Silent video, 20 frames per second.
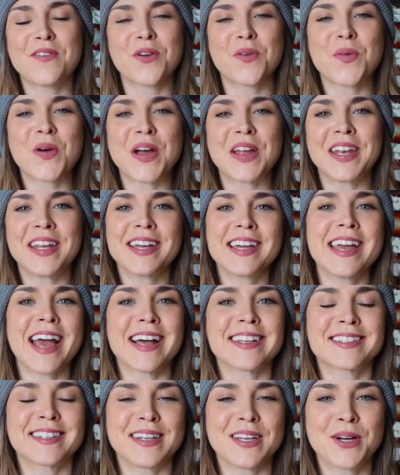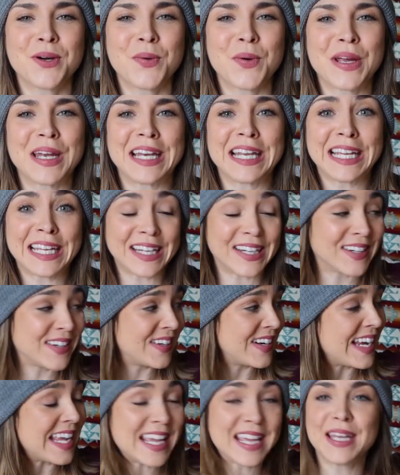everyone, Cassidy Quinn
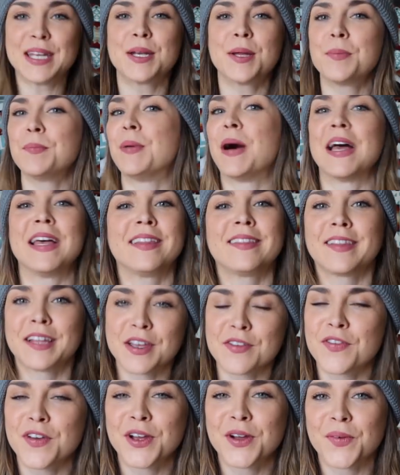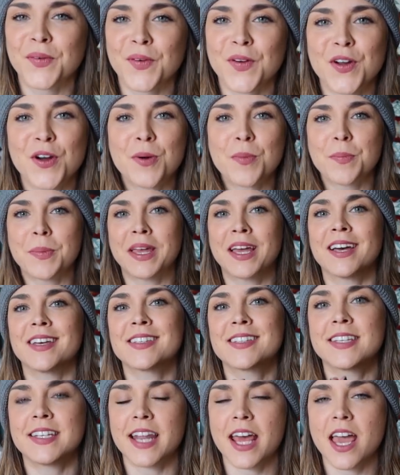here in my living room
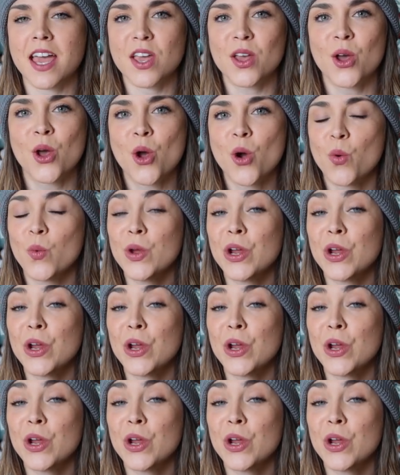because today